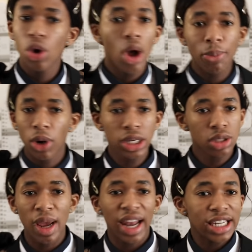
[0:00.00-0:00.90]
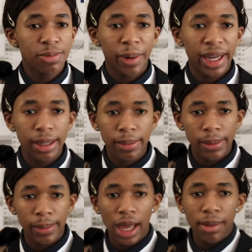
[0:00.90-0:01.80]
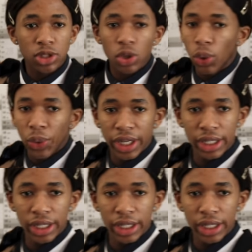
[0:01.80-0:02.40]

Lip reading: No, I'm going to my lunch break. I'm sorry.